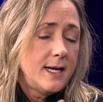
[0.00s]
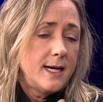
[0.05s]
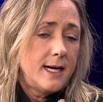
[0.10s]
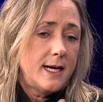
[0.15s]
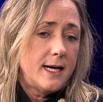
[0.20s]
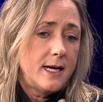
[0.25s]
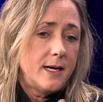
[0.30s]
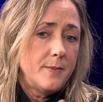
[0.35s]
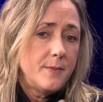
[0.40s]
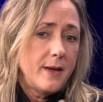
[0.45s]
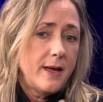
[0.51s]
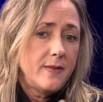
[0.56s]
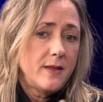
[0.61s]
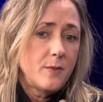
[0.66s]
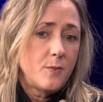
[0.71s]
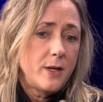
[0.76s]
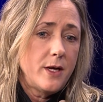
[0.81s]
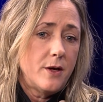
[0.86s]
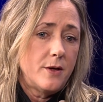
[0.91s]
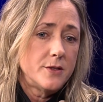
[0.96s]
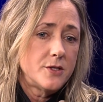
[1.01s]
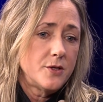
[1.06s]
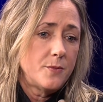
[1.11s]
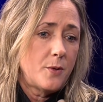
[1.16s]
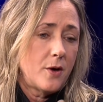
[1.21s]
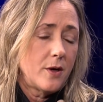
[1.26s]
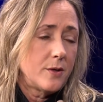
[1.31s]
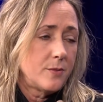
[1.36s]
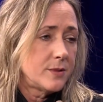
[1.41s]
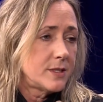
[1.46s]
And then we also
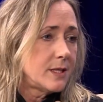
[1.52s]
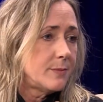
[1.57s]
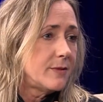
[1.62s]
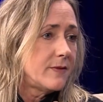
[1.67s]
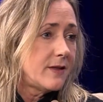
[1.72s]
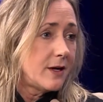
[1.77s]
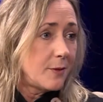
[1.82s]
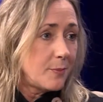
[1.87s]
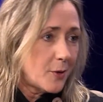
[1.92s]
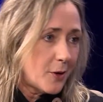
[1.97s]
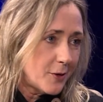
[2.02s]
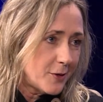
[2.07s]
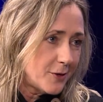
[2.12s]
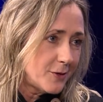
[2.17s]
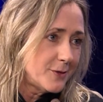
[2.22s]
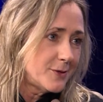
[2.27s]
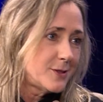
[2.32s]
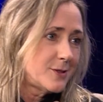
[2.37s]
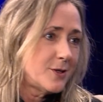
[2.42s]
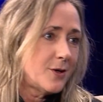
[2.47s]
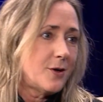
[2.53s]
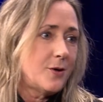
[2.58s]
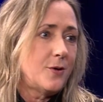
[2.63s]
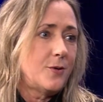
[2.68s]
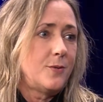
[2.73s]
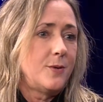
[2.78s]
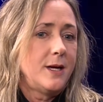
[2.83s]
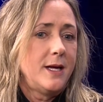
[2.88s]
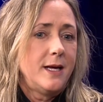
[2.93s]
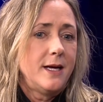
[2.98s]
partner with some of their partners.
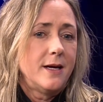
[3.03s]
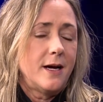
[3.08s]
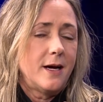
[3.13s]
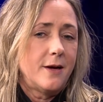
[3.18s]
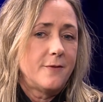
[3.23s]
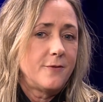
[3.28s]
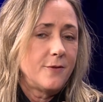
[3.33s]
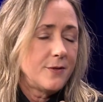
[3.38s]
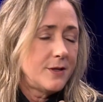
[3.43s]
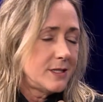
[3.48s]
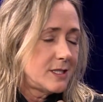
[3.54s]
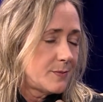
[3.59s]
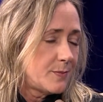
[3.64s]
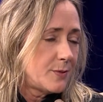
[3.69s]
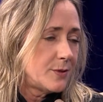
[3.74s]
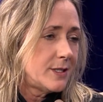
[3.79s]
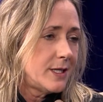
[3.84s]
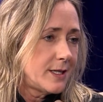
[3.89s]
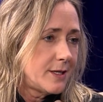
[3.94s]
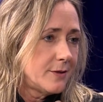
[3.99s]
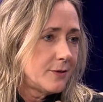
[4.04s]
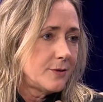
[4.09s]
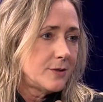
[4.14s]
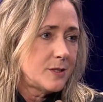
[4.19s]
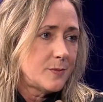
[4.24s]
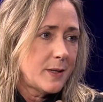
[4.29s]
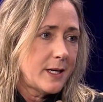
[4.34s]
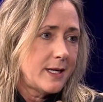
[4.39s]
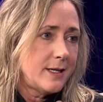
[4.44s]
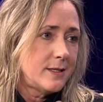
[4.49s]
So for this particular
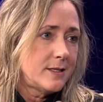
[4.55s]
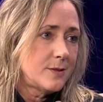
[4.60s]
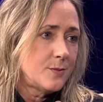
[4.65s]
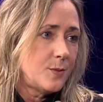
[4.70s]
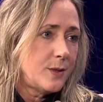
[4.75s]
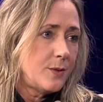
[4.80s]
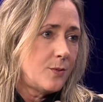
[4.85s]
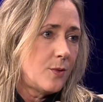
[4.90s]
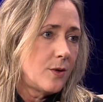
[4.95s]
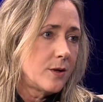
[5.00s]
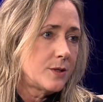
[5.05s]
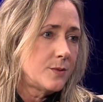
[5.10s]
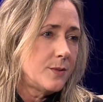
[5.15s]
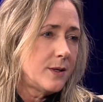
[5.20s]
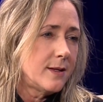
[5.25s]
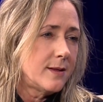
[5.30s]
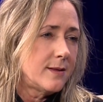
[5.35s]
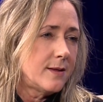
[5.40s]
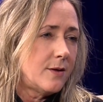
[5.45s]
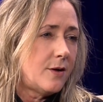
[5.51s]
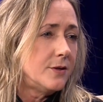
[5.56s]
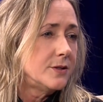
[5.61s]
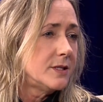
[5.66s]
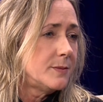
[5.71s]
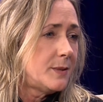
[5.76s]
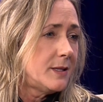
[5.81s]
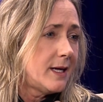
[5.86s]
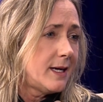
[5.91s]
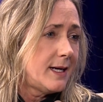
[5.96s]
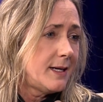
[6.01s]
space, we worked with
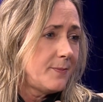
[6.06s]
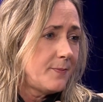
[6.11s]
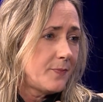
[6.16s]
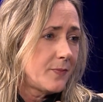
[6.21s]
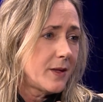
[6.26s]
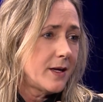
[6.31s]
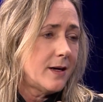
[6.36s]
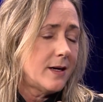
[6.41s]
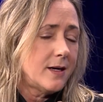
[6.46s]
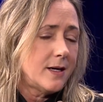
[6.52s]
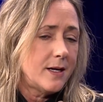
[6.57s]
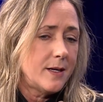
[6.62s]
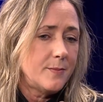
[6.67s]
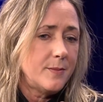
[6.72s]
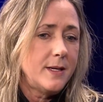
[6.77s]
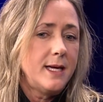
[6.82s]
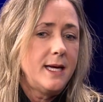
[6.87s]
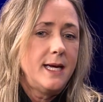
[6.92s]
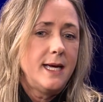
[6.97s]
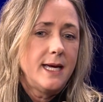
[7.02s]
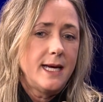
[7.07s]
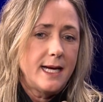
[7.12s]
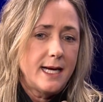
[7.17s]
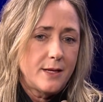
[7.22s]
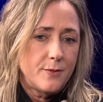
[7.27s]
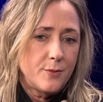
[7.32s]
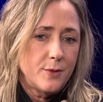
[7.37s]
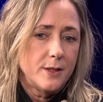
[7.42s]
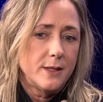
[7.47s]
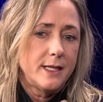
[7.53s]
Altaplay,
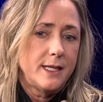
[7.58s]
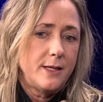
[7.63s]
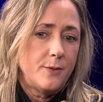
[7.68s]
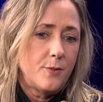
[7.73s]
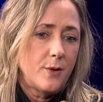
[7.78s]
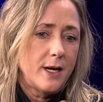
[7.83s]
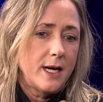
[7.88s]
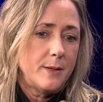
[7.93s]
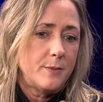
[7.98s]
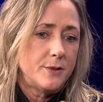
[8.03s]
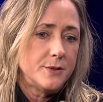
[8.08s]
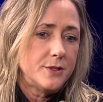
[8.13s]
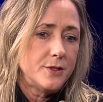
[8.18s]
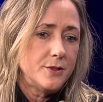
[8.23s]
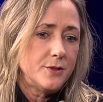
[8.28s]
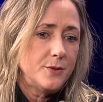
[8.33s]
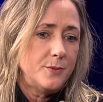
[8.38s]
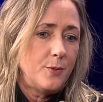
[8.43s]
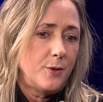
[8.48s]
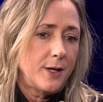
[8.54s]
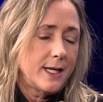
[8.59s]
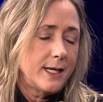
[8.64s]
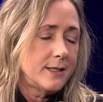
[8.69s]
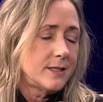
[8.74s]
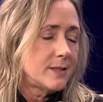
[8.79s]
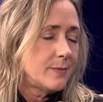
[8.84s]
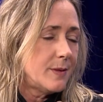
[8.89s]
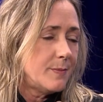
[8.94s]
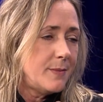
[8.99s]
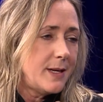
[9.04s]
and really were able to bring in
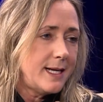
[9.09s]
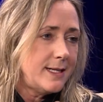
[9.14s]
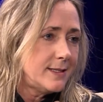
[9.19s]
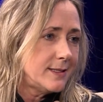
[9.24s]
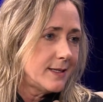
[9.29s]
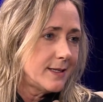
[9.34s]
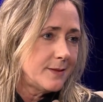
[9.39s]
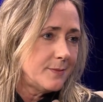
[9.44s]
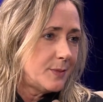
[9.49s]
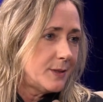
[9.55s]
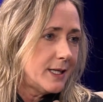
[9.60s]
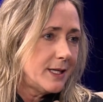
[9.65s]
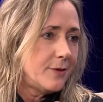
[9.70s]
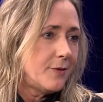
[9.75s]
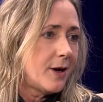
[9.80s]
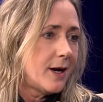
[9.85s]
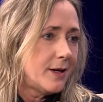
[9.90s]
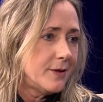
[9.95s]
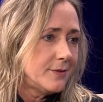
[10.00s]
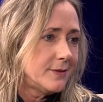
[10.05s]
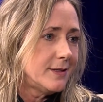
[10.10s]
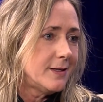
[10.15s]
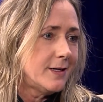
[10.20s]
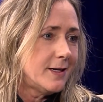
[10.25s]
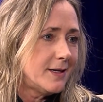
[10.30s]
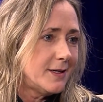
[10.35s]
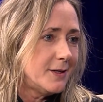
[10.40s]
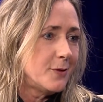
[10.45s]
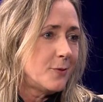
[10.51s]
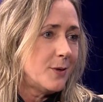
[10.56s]
some amazing playground
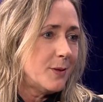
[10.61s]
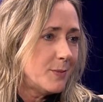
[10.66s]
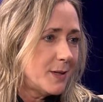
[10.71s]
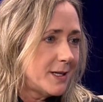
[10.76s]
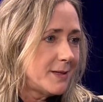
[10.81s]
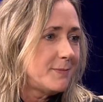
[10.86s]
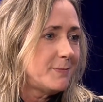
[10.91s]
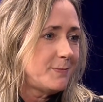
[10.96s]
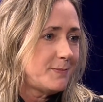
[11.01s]
equipment.